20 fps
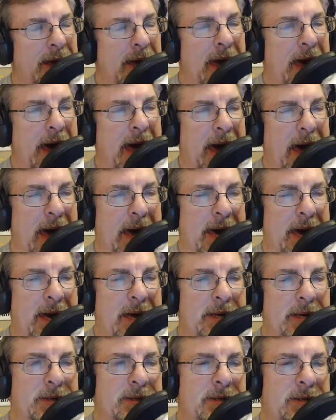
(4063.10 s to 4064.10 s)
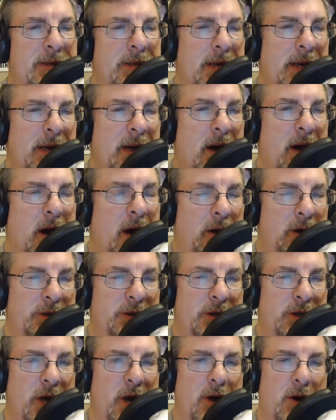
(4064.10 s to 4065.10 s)
and
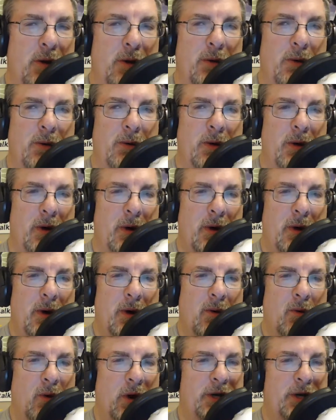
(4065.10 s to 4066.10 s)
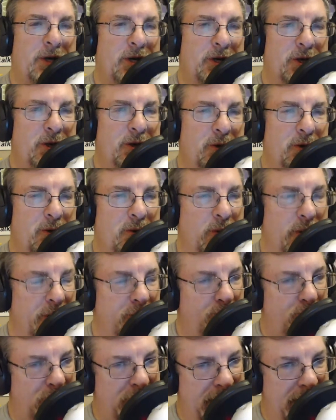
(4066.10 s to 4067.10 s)
also what to do
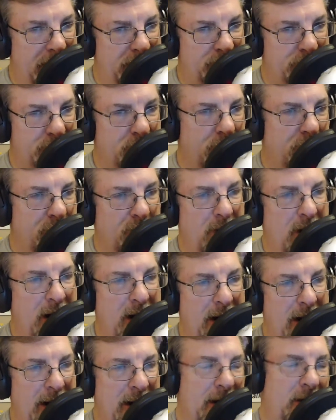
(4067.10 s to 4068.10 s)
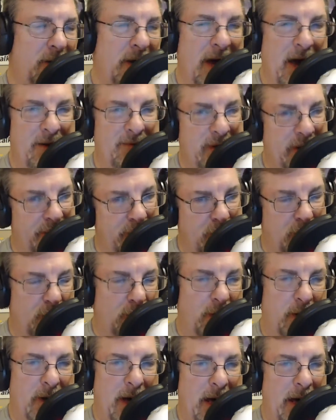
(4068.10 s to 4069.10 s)
when plans go awry. I don't have that in the
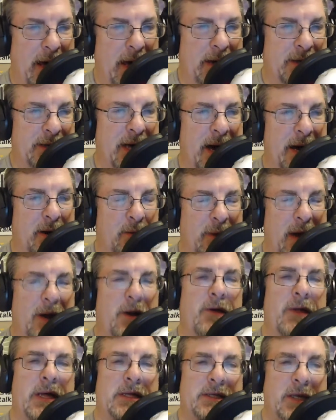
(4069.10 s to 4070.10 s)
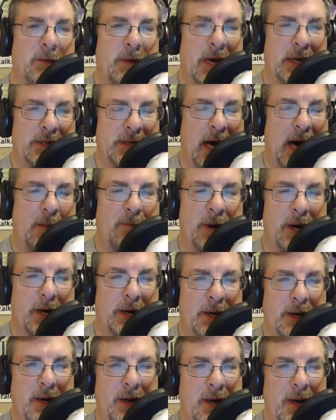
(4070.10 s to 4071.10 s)
whole title, but I know that's going to be a
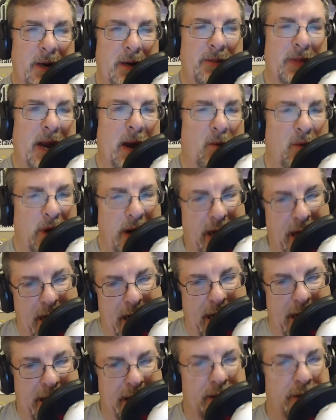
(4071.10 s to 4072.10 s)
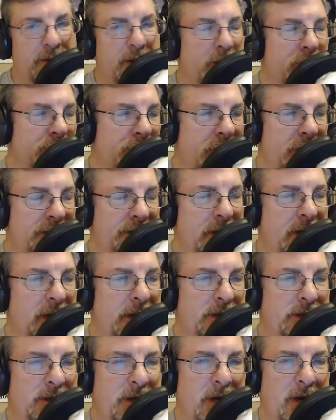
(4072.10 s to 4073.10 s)
topic that I want to add in there, Jesse.
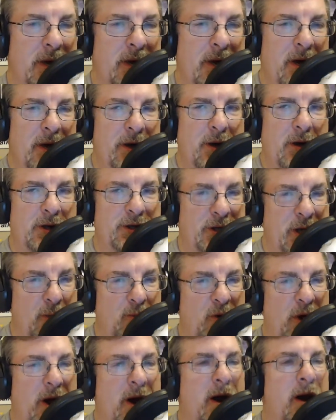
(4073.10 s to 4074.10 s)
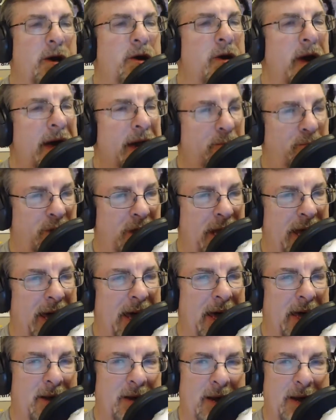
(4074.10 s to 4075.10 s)
Is you're somewhere, you had a
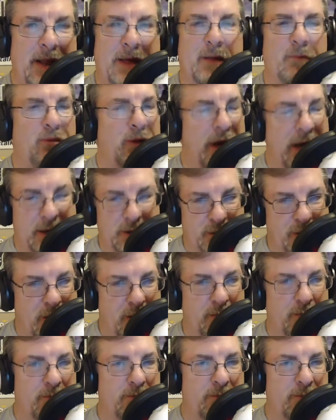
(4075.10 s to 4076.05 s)
plan, and now the plan's gone